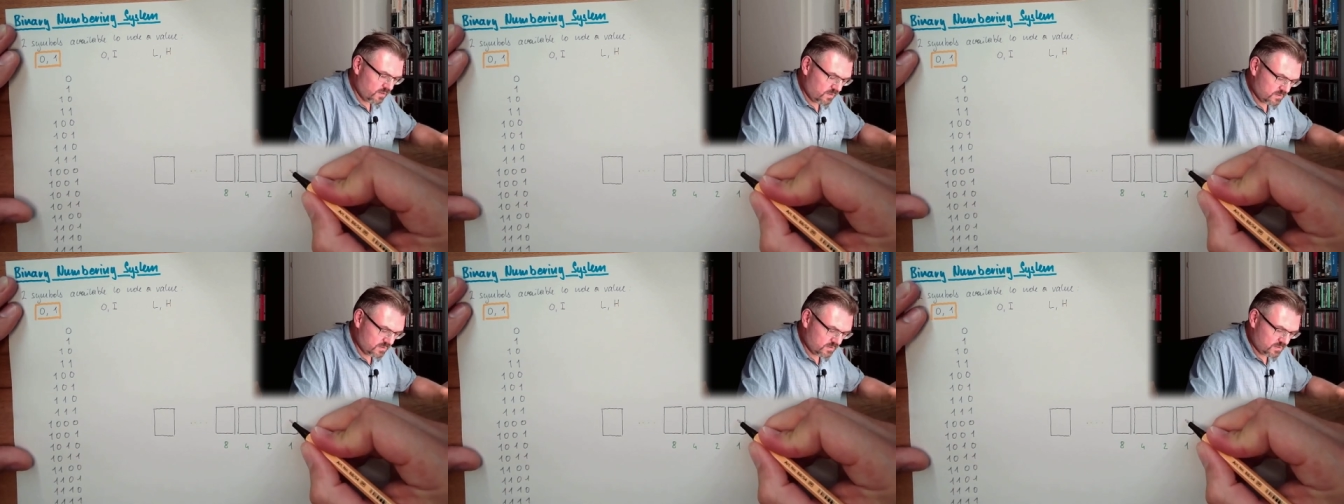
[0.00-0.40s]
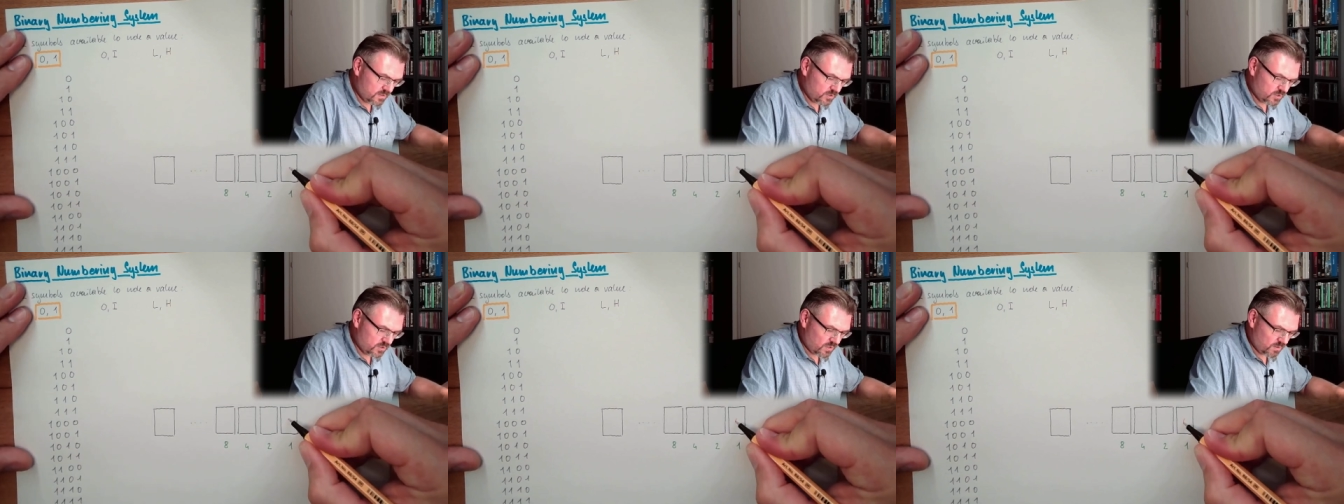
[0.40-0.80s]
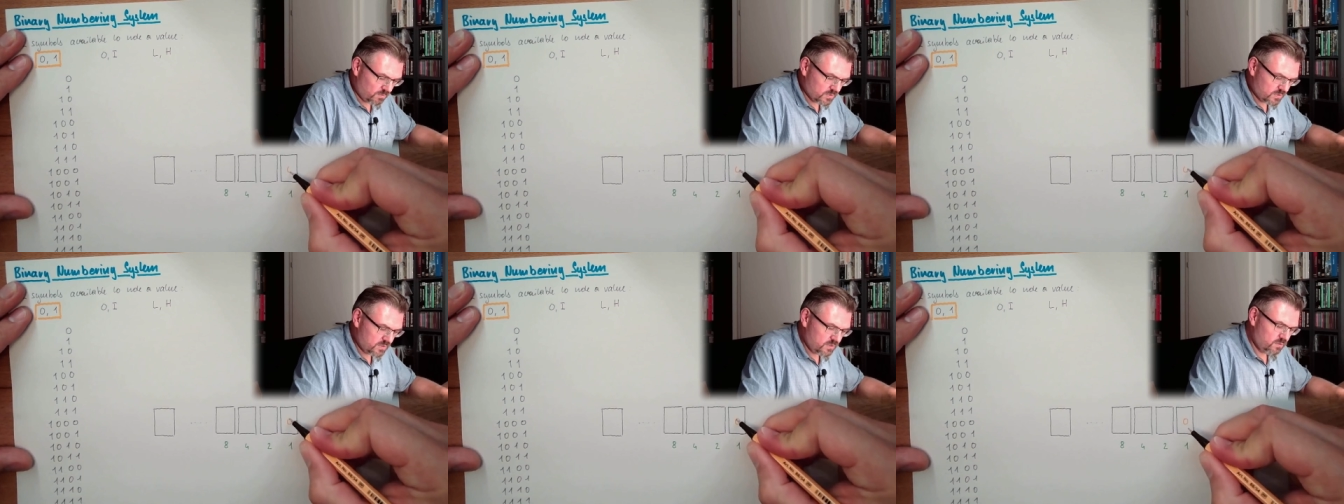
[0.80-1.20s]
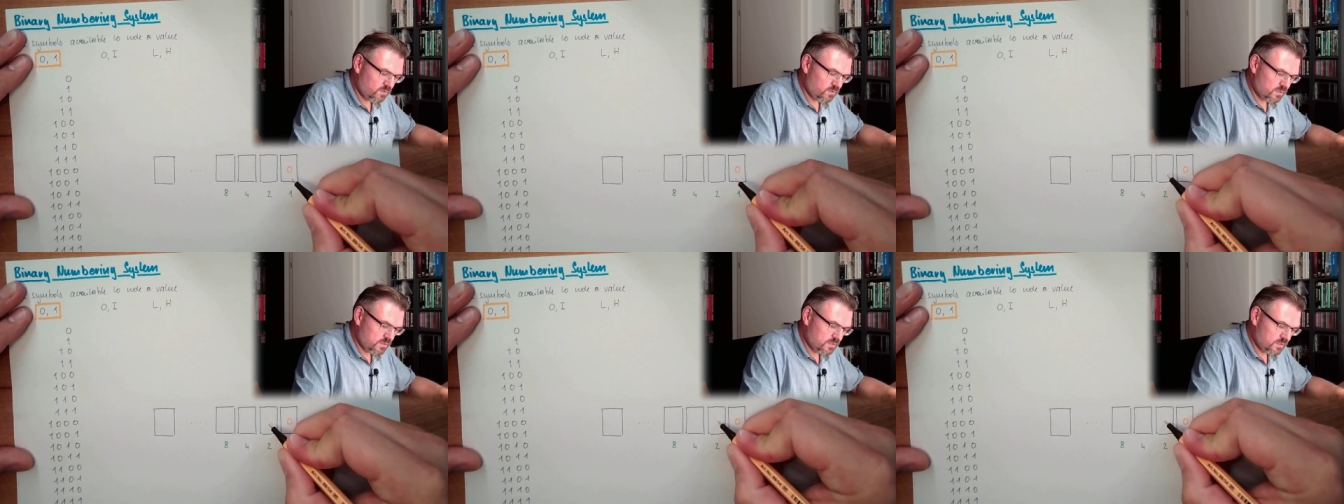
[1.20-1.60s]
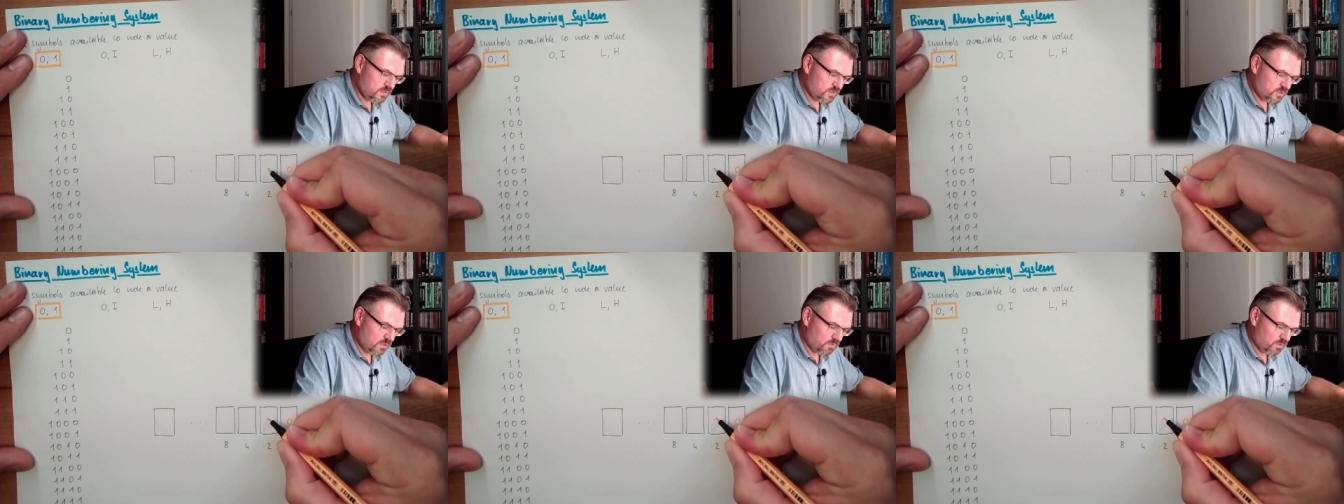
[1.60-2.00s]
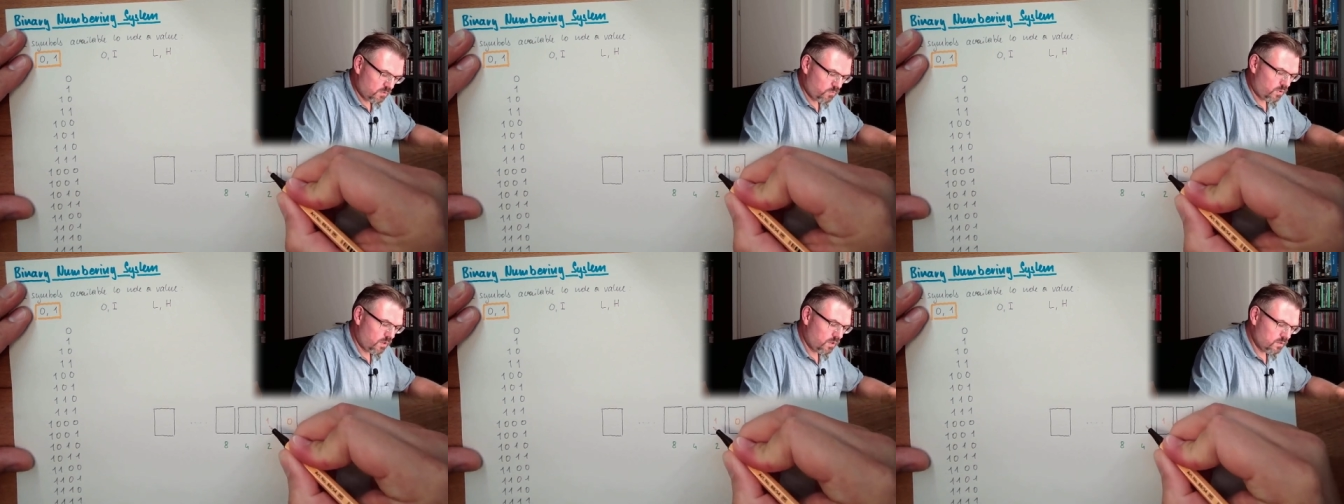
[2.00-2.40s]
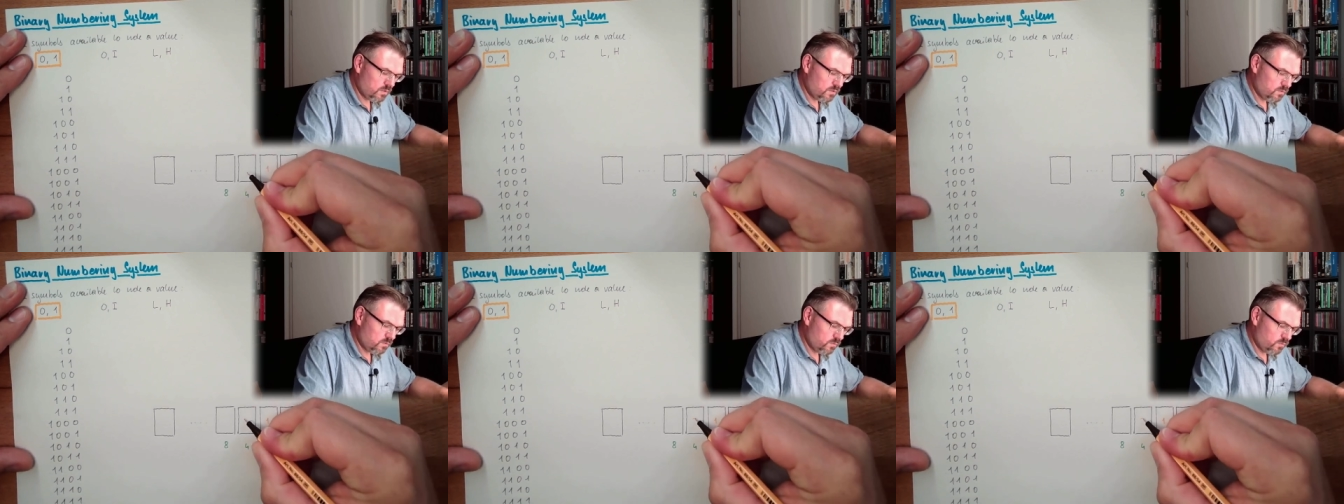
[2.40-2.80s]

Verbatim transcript: this is digit number 0, this is digit number 1,